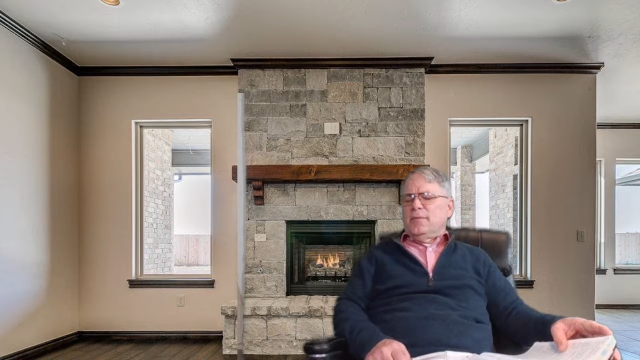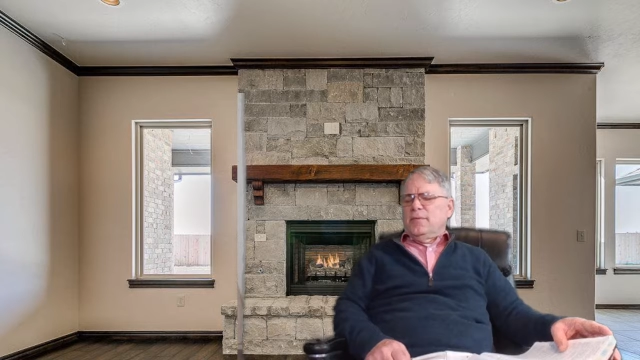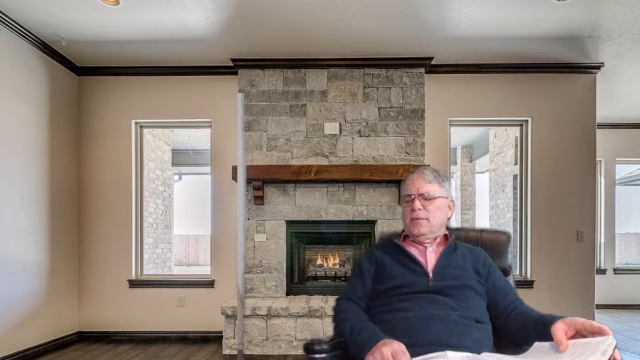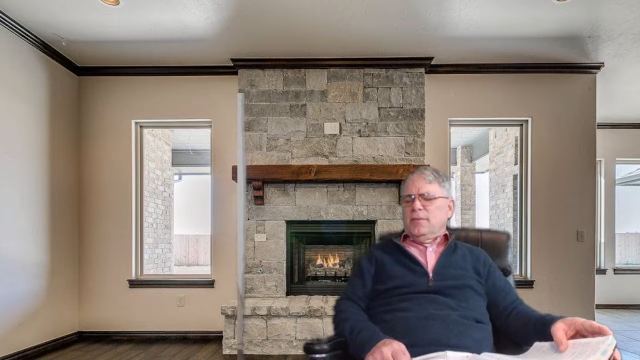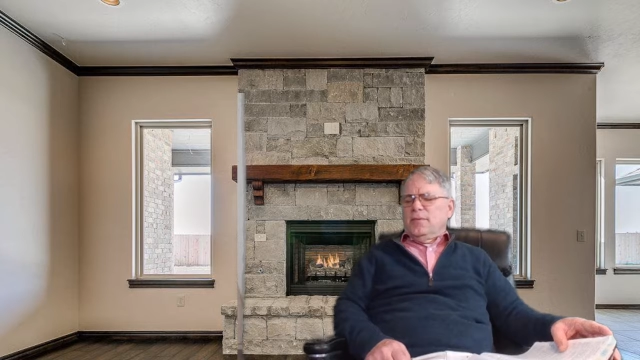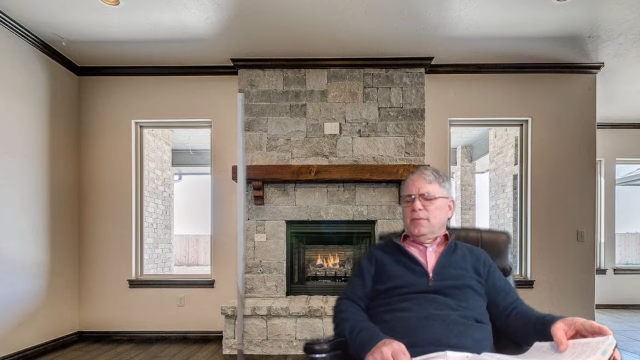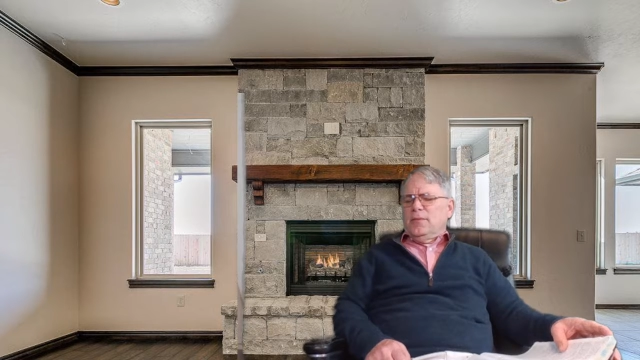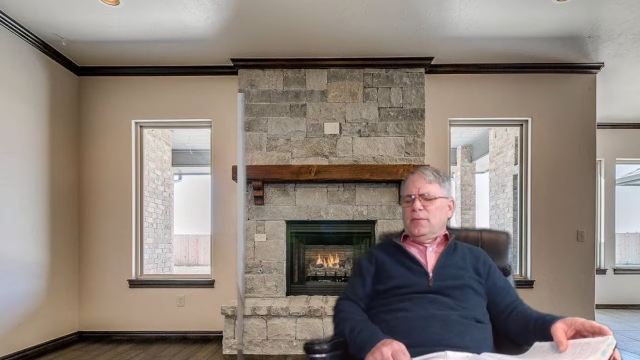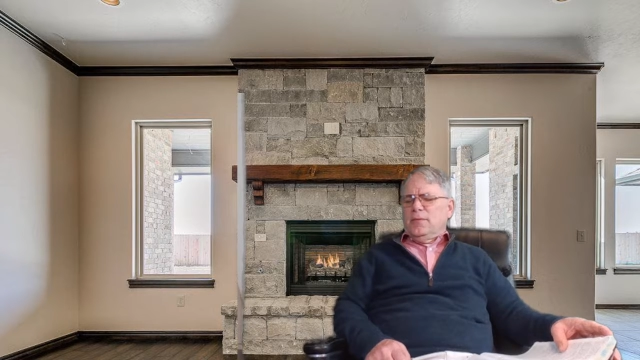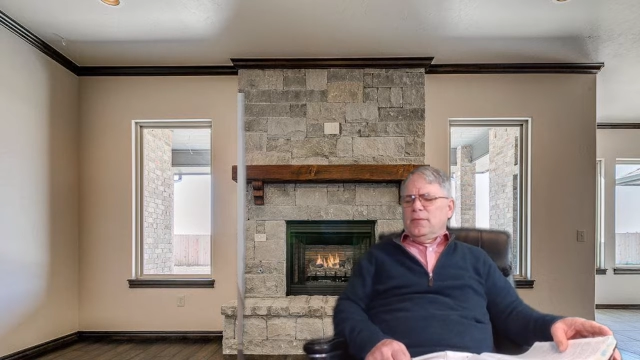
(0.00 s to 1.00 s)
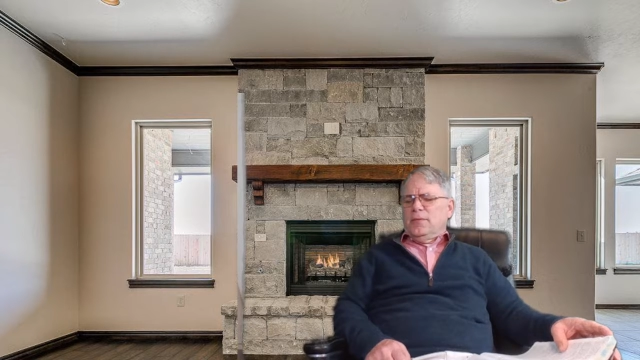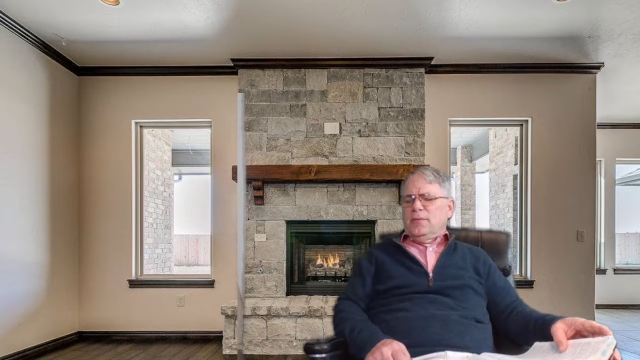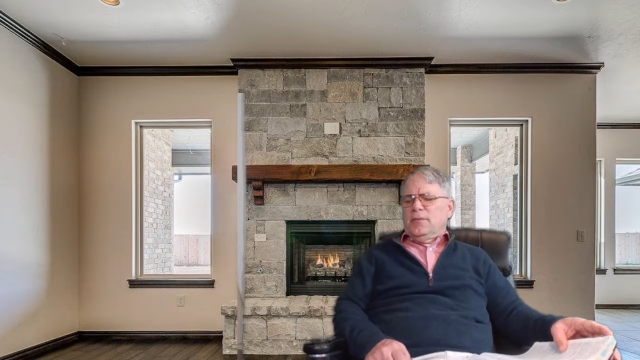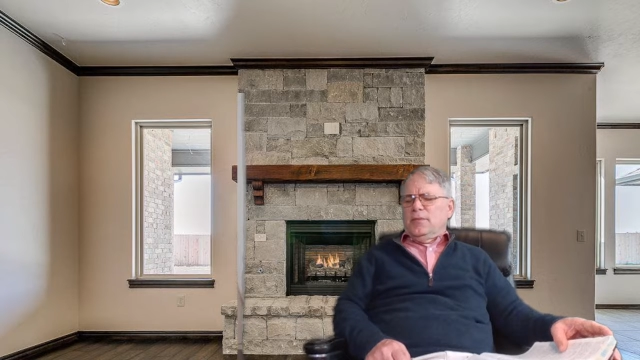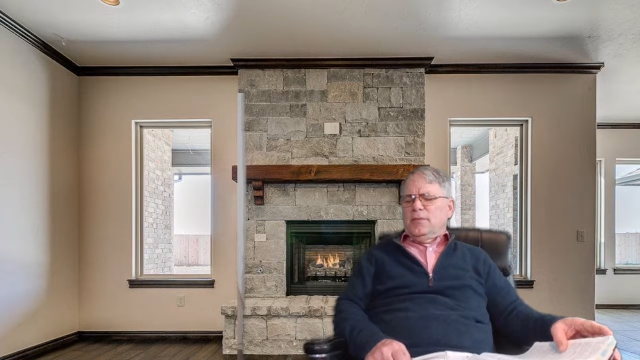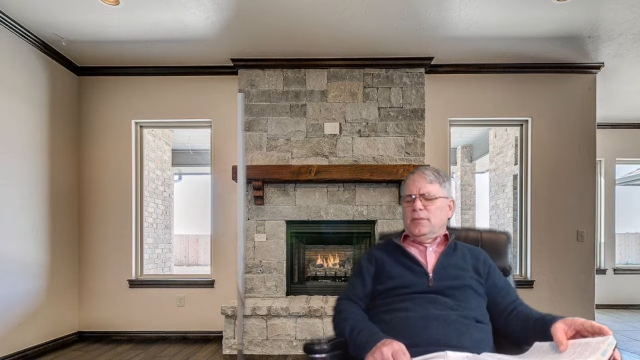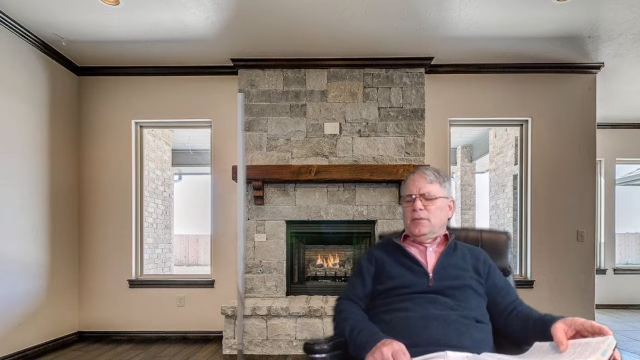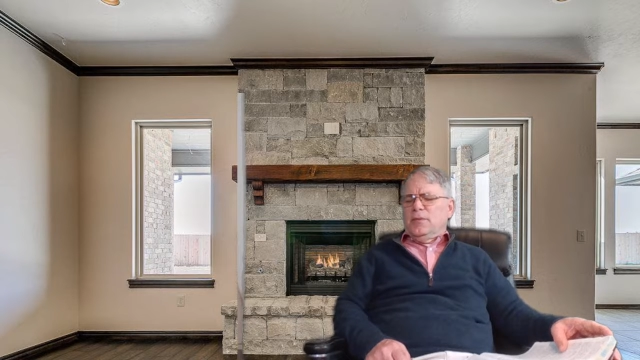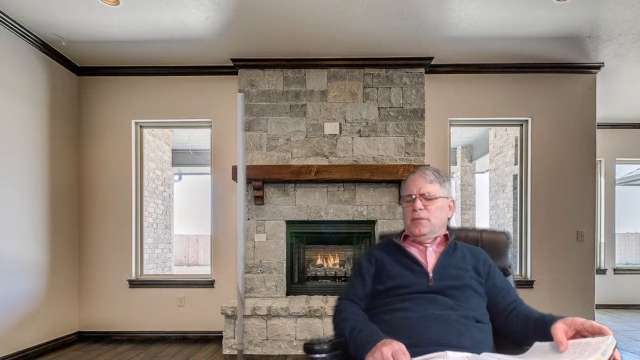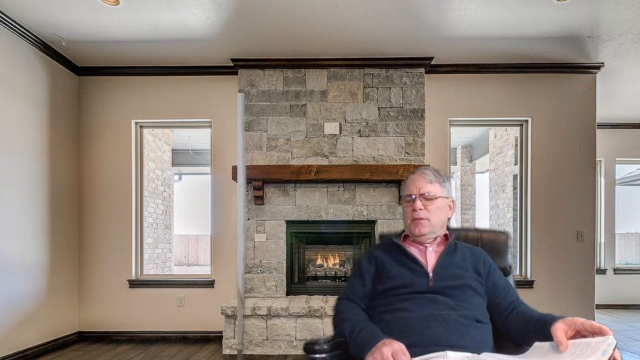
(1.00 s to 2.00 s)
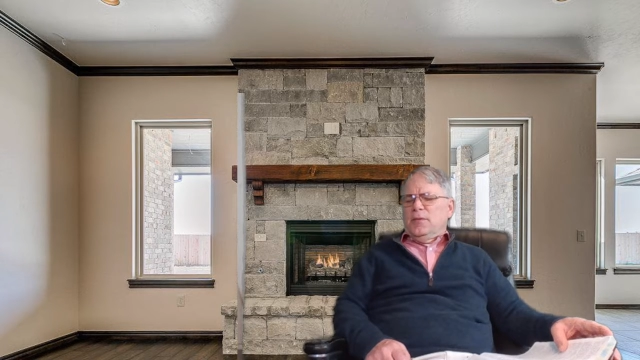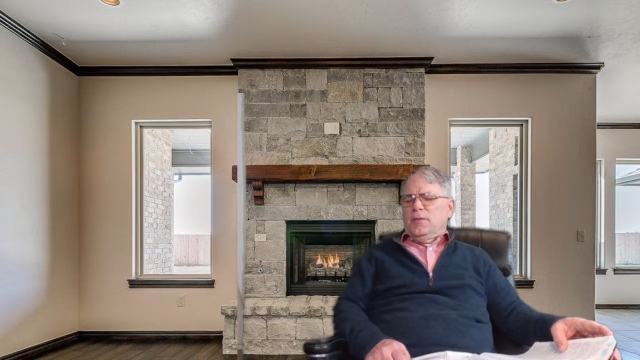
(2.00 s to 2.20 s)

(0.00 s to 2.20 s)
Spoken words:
Nobody speaks.